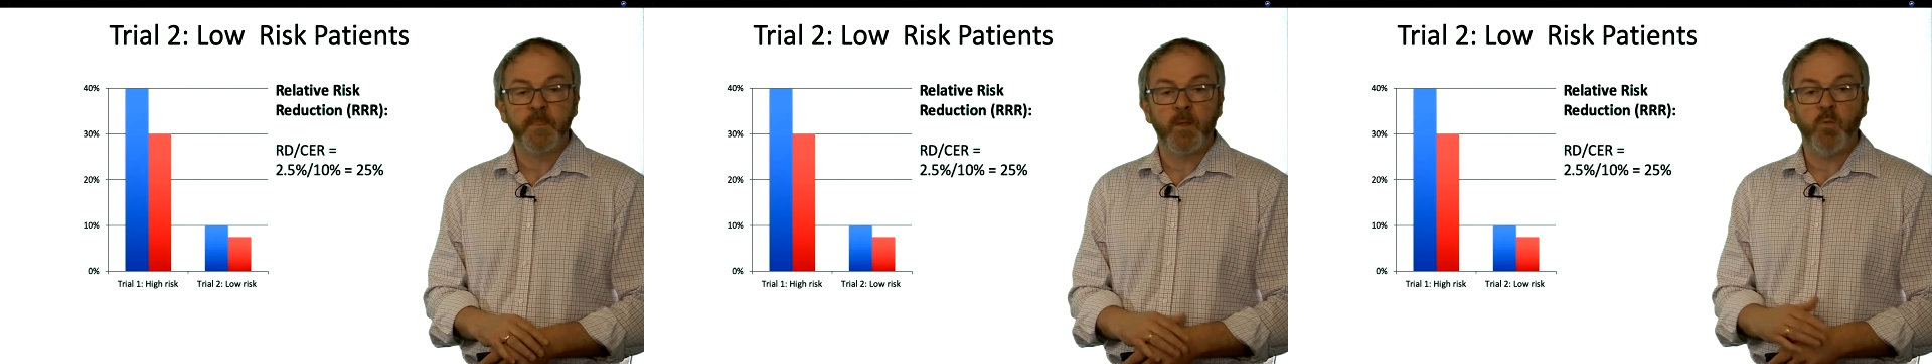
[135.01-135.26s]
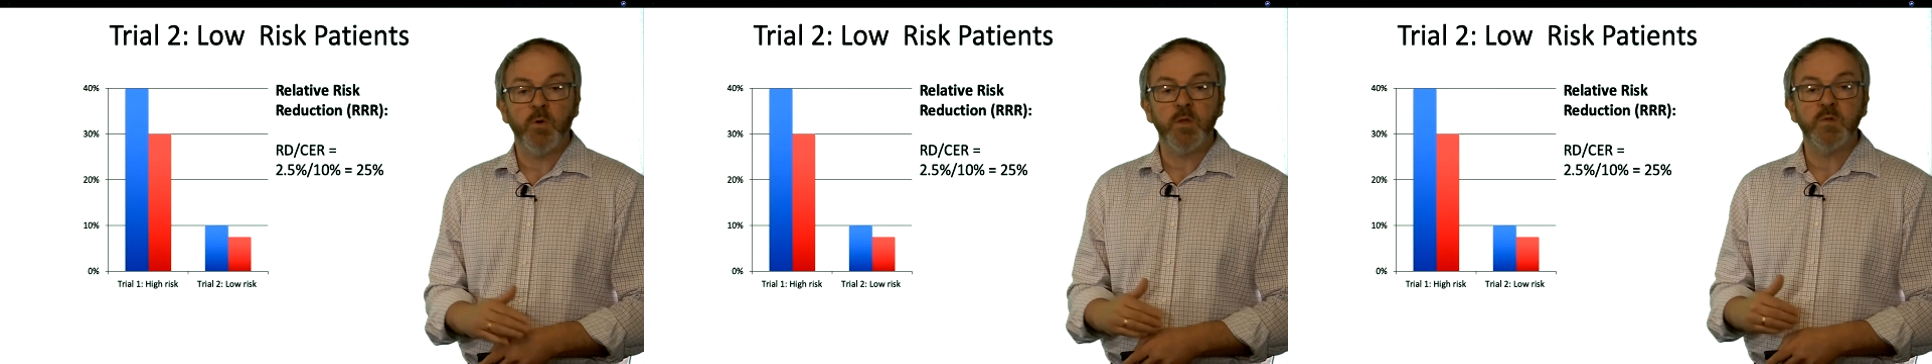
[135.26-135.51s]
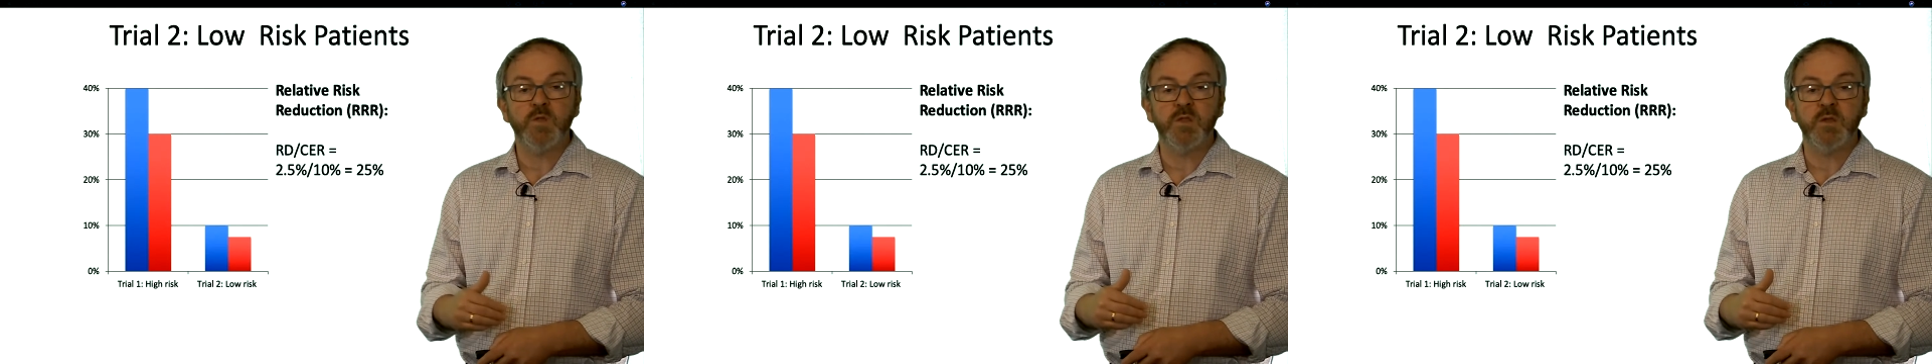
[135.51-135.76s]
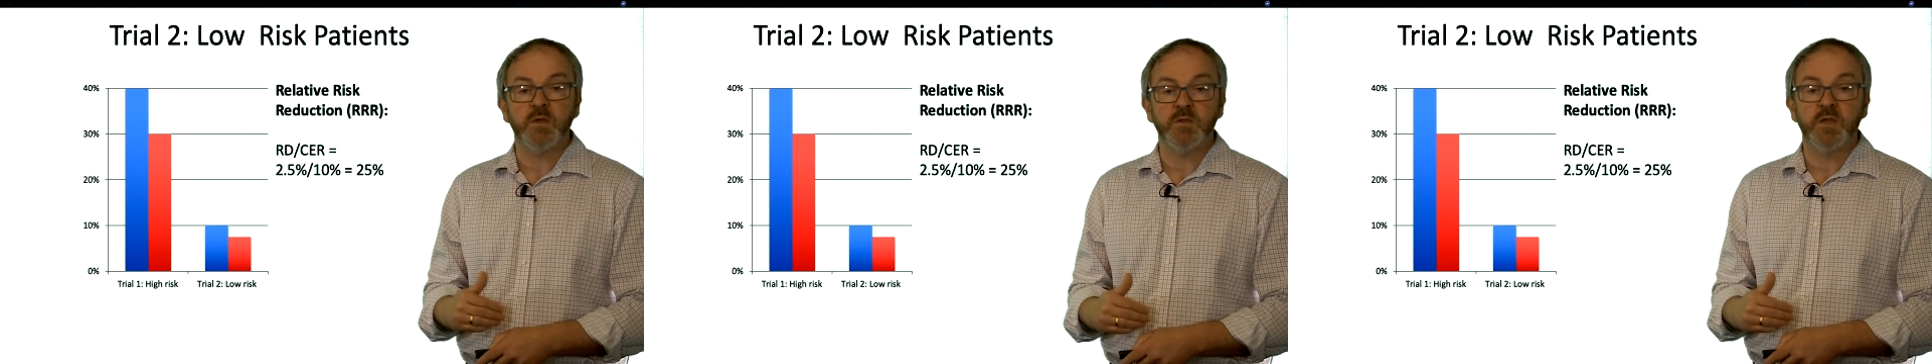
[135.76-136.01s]
what you'd
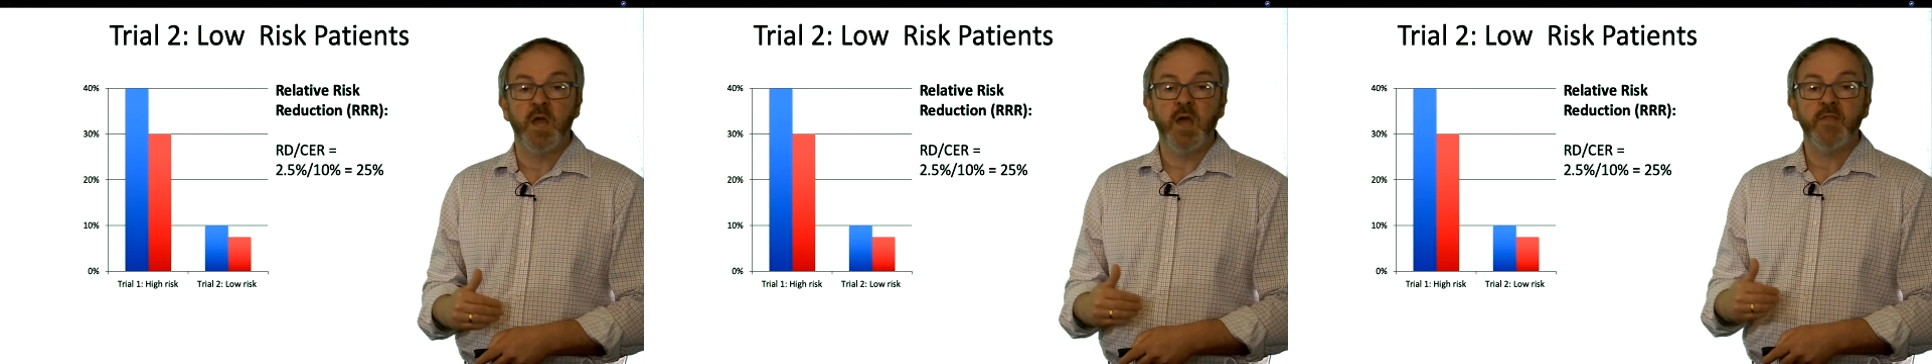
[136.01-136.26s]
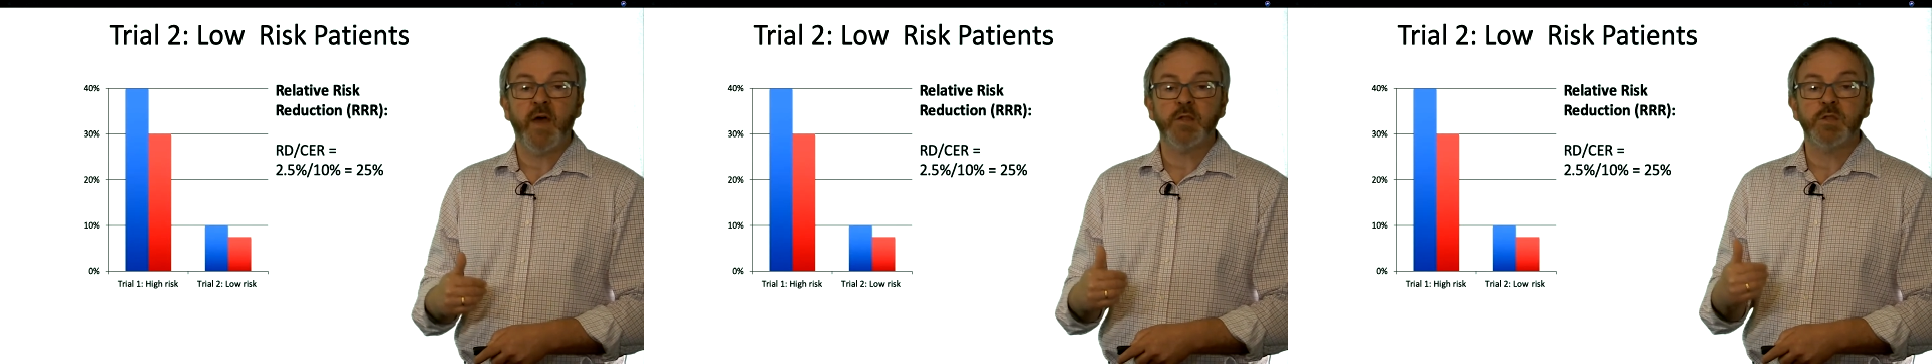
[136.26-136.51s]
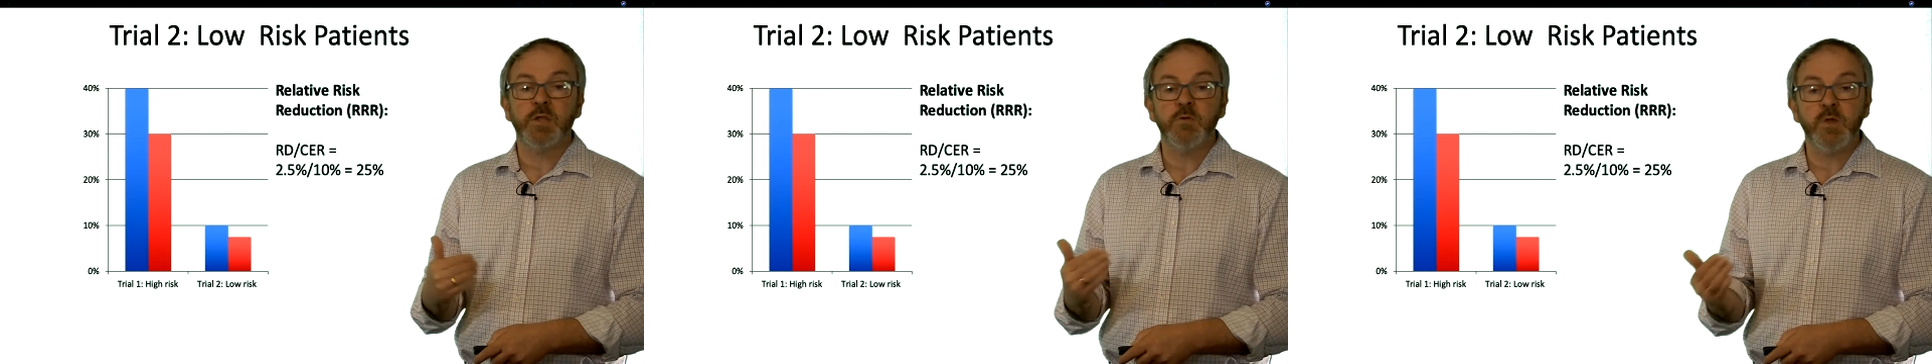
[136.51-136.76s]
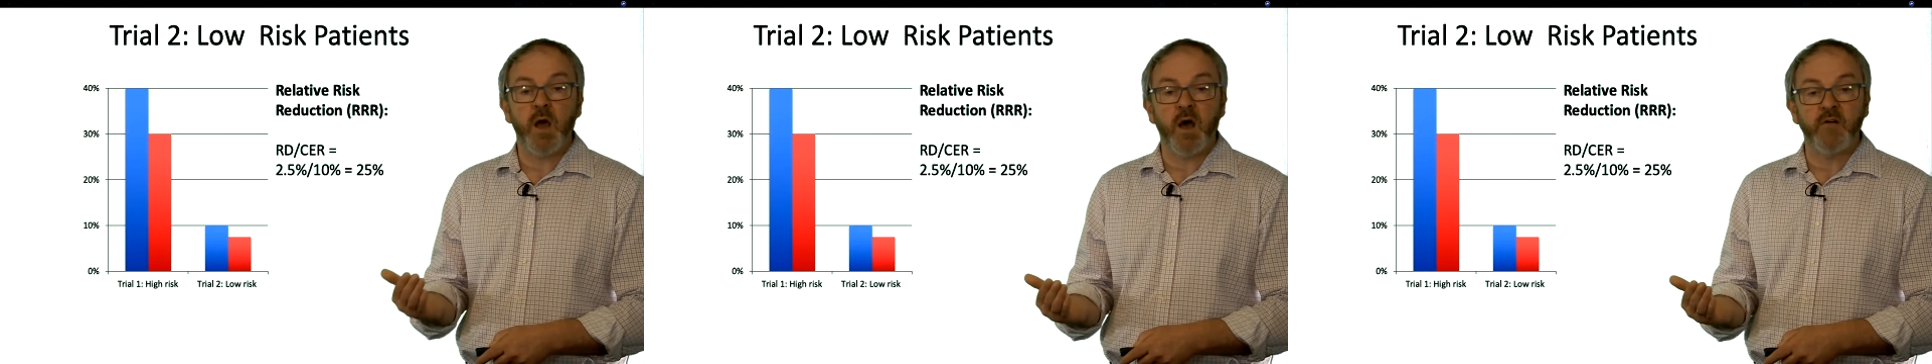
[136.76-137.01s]
see is that
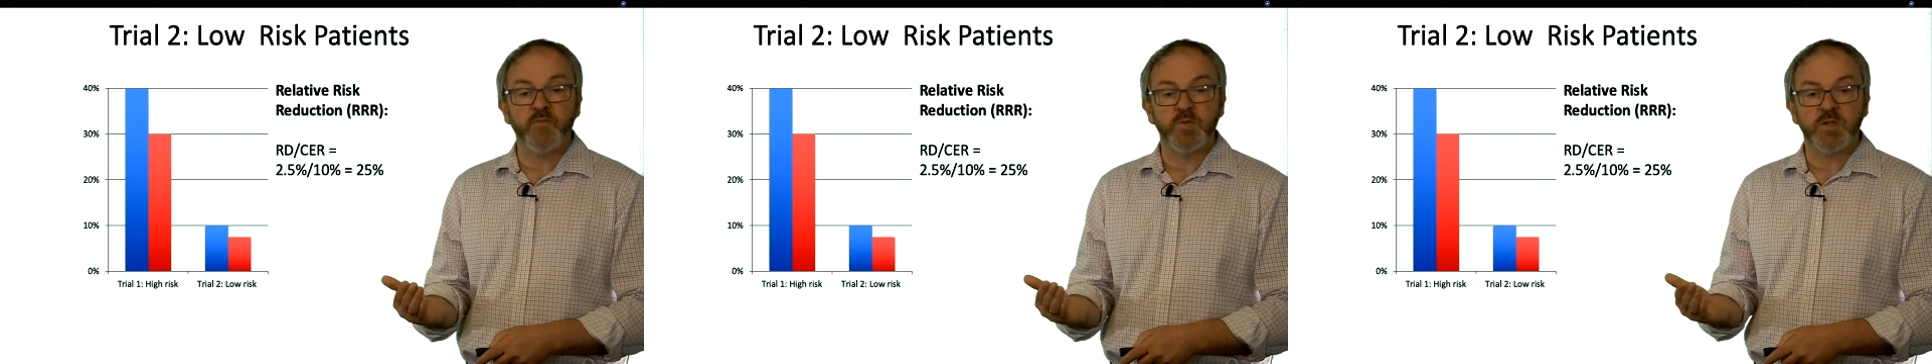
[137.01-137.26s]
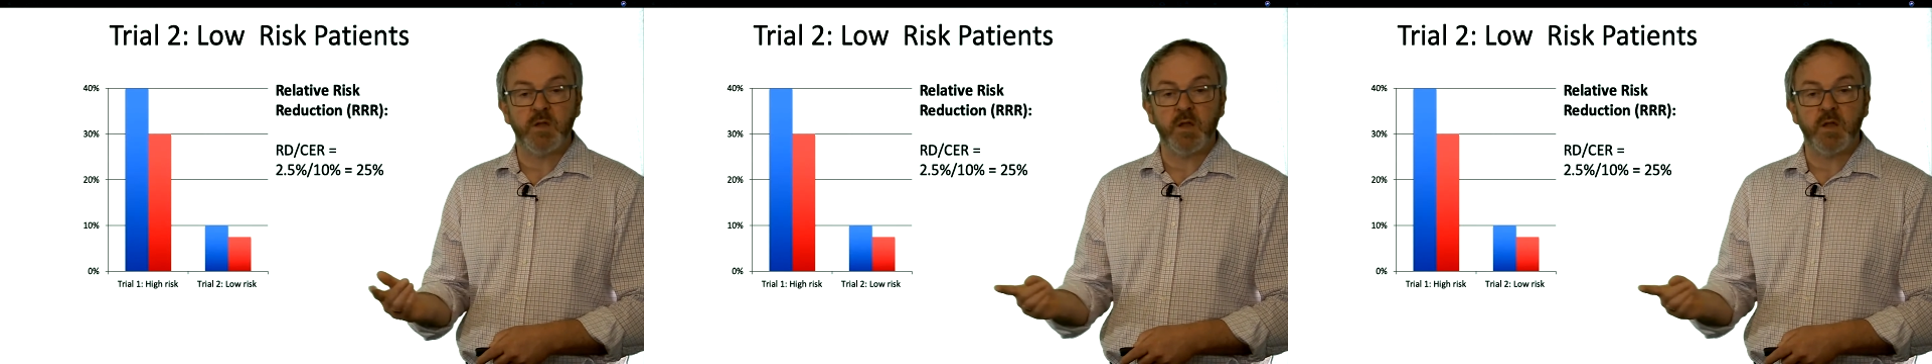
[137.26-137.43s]
2.5%